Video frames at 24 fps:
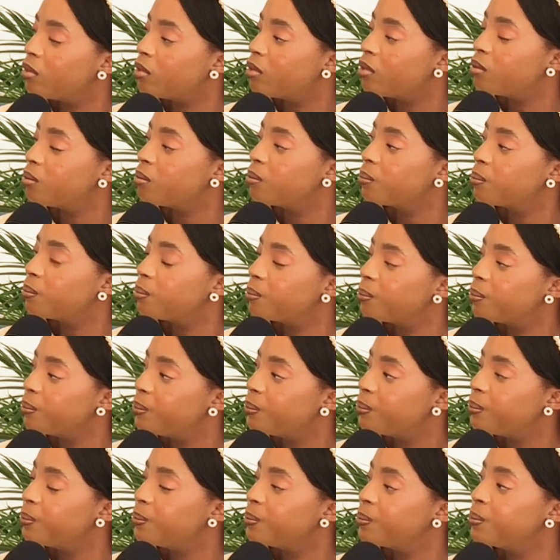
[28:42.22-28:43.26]

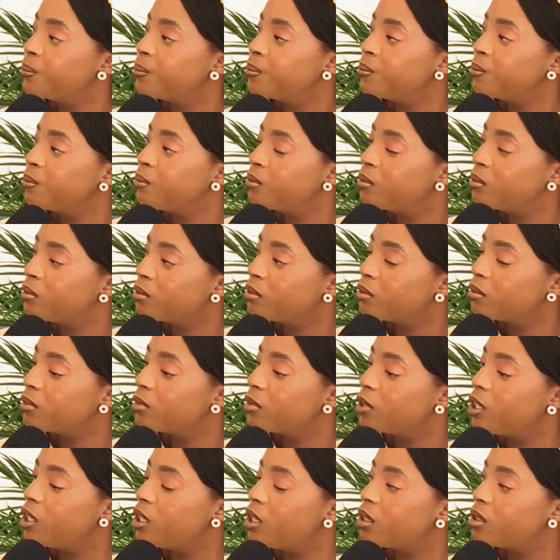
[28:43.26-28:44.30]

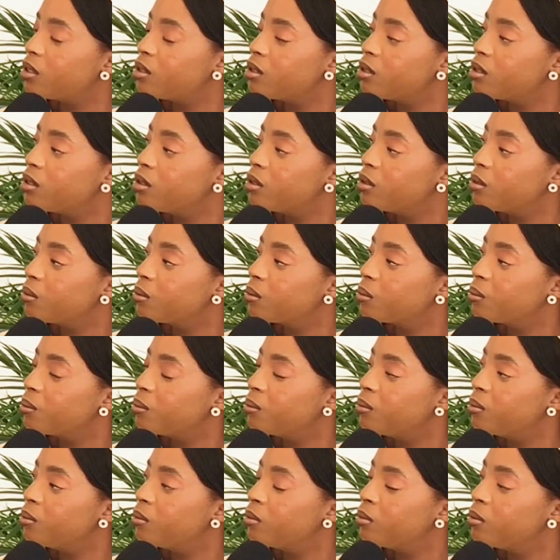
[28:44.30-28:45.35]

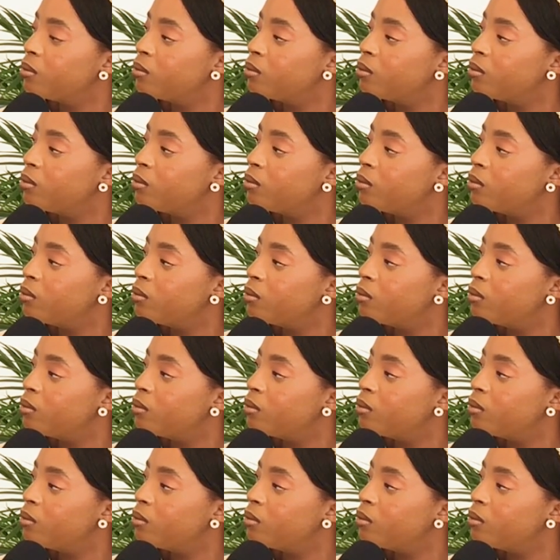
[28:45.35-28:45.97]
[no speech]